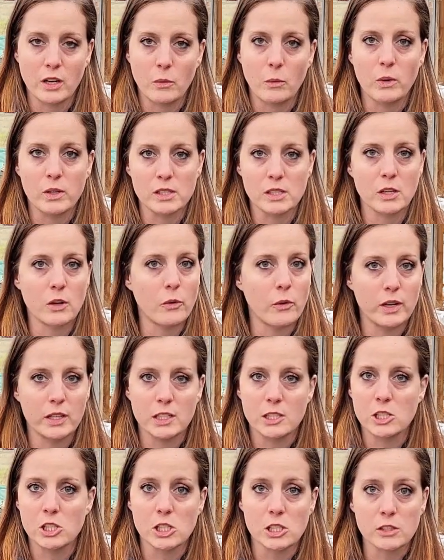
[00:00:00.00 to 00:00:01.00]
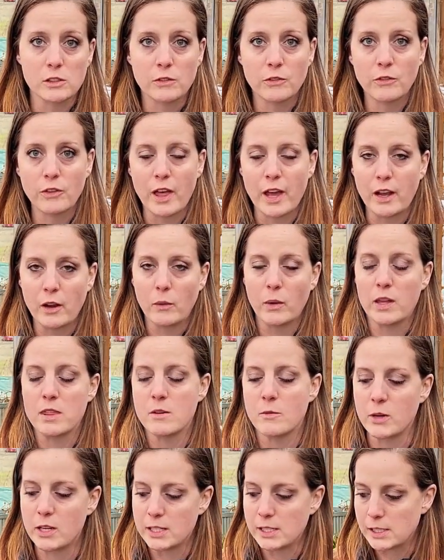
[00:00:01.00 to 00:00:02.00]
it wasn't going to just fly away in the
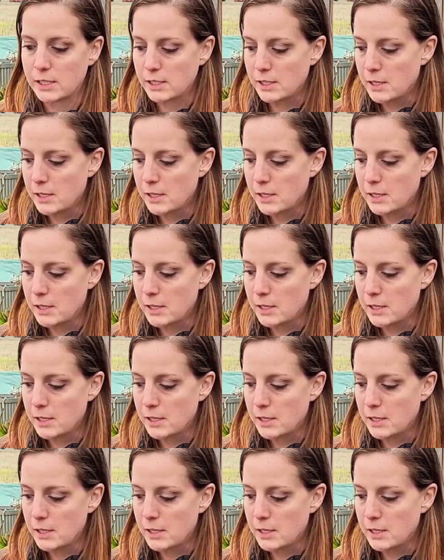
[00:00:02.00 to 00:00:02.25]
wind.